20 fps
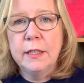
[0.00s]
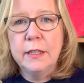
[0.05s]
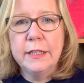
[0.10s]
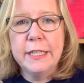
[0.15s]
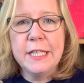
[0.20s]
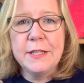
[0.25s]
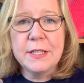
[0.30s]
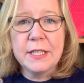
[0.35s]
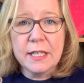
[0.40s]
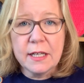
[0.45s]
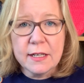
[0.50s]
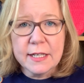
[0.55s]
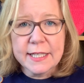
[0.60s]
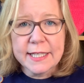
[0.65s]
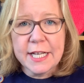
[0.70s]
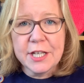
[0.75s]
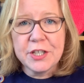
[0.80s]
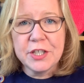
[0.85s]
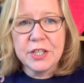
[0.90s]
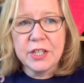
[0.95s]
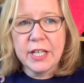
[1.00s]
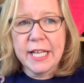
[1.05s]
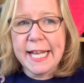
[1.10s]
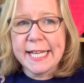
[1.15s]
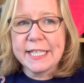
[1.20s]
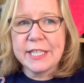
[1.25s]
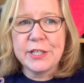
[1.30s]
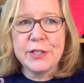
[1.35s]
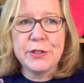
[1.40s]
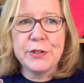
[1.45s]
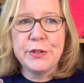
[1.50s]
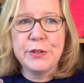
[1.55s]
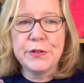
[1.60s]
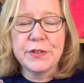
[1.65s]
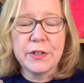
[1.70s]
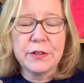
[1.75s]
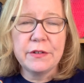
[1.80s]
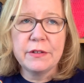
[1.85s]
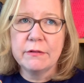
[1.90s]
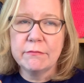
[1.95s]
In the last session, I had to,
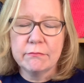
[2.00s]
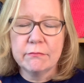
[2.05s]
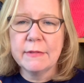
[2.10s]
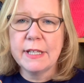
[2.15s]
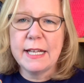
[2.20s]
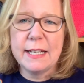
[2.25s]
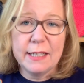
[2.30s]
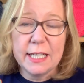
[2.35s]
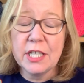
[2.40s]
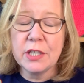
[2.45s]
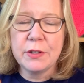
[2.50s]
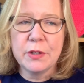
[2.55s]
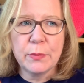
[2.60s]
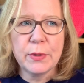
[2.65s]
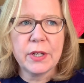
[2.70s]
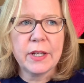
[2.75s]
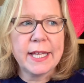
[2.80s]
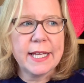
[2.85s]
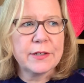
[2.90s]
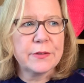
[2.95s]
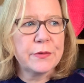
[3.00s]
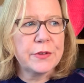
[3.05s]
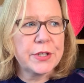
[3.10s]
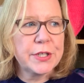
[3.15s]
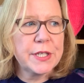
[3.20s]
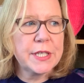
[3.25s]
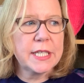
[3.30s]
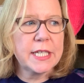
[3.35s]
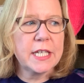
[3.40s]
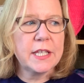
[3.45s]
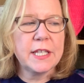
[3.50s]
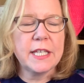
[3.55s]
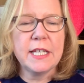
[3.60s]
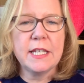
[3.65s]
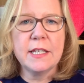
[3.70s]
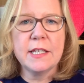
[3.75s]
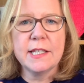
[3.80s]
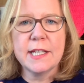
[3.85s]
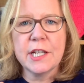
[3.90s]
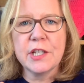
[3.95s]
literally the one I had on Thursday, the
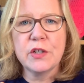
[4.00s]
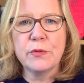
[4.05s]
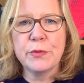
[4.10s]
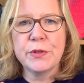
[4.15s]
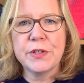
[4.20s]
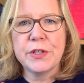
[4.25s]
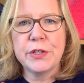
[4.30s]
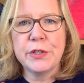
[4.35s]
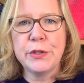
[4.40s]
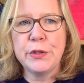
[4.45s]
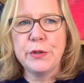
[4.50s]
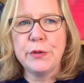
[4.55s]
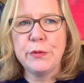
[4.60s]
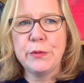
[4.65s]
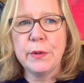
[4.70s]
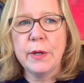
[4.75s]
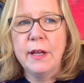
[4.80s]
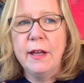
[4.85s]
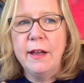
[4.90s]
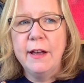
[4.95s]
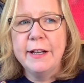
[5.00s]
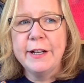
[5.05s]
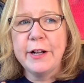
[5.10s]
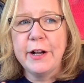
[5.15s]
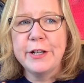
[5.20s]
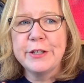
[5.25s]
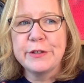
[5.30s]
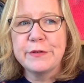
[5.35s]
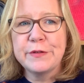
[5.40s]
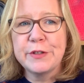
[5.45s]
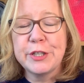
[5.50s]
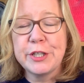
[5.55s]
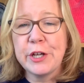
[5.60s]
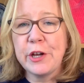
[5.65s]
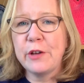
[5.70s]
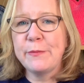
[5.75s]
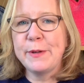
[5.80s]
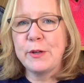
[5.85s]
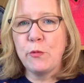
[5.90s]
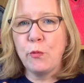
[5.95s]
session was to kind of
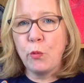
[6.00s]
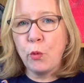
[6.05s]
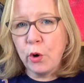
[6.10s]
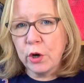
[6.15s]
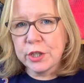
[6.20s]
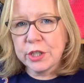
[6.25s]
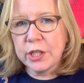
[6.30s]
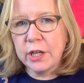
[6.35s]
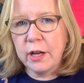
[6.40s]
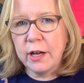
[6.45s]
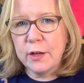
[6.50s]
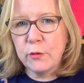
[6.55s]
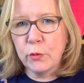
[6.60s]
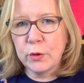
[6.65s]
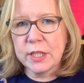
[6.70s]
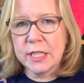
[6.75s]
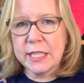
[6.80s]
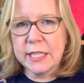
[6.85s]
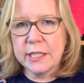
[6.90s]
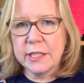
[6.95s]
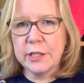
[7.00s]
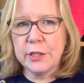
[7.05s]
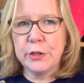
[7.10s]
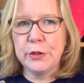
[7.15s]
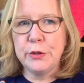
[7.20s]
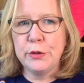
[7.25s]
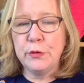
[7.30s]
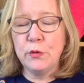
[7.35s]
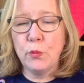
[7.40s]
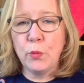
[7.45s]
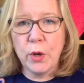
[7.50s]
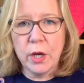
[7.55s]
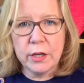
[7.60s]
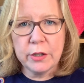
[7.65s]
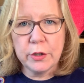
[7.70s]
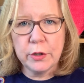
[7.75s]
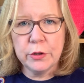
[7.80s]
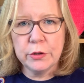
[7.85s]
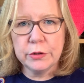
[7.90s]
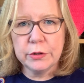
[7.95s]
determine what I wanted to
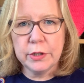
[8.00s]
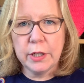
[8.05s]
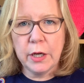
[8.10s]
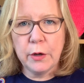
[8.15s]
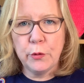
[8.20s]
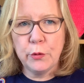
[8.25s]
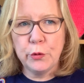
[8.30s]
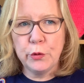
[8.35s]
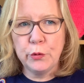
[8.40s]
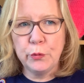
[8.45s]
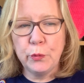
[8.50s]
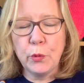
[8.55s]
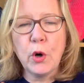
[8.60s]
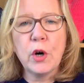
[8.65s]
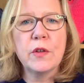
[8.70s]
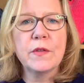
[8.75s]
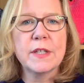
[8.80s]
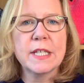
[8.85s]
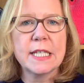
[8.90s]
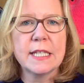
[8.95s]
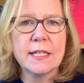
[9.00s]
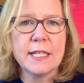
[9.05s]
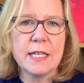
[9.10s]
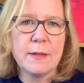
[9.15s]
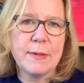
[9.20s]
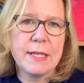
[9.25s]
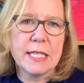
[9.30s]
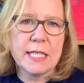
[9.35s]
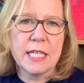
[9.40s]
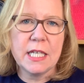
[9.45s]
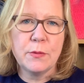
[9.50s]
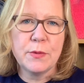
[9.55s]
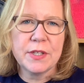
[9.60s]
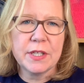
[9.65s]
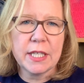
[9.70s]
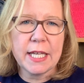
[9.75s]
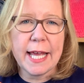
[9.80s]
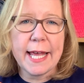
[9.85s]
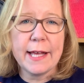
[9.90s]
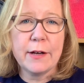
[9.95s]
work on, or what the CBT was
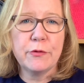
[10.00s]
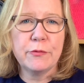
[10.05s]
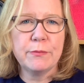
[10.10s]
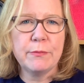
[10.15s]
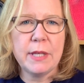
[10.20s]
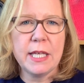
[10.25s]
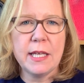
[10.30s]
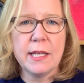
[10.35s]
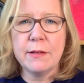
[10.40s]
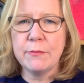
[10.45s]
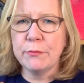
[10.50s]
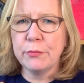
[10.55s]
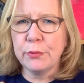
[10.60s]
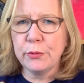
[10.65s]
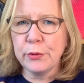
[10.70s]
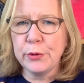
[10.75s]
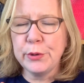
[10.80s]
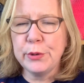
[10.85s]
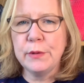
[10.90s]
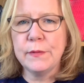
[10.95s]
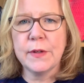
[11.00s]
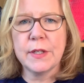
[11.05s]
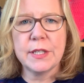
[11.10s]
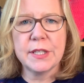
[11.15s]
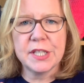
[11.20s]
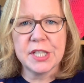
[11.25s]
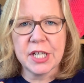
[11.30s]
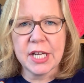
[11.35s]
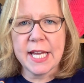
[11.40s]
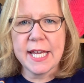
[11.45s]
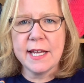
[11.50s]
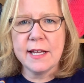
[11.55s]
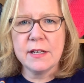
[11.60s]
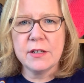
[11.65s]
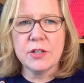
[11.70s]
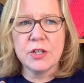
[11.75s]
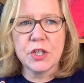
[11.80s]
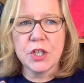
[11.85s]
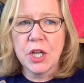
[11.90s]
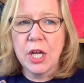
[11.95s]
going to help me improve and
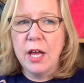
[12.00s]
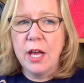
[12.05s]
change.